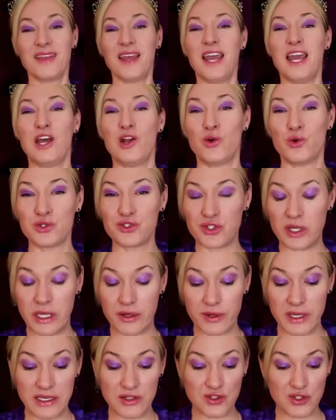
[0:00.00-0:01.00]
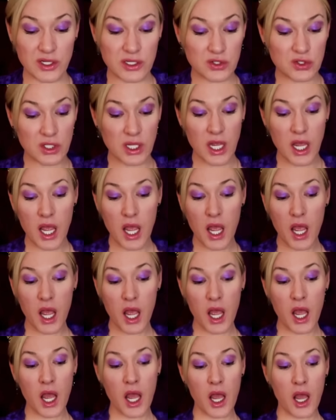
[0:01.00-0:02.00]
In all seriousness.
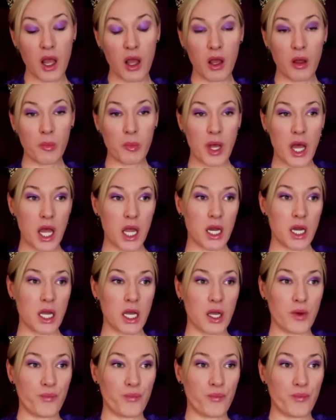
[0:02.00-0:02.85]
But